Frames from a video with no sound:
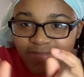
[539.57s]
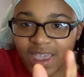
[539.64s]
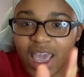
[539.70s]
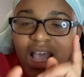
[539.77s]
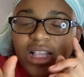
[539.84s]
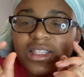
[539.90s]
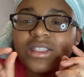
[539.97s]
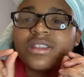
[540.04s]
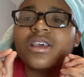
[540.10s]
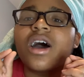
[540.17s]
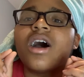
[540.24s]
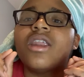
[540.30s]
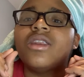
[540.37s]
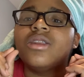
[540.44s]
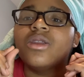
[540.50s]
It's
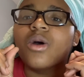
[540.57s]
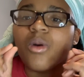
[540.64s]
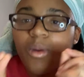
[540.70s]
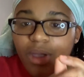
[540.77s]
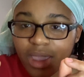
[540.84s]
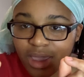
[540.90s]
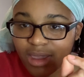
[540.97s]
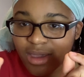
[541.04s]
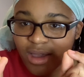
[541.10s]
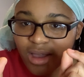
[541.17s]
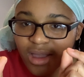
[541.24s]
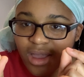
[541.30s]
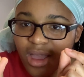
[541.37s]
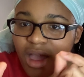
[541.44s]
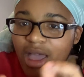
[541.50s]
annoying
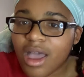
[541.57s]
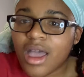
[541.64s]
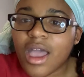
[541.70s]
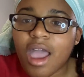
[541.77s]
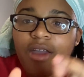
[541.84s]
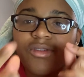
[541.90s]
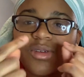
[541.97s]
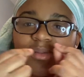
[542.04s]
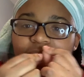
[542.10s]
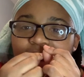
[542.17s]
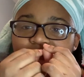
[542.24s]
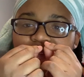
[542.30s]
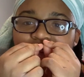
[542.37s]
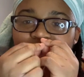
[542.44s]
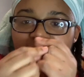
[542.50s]

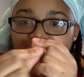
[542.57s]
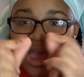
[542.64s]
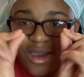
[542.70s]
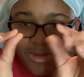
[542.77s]
everybody,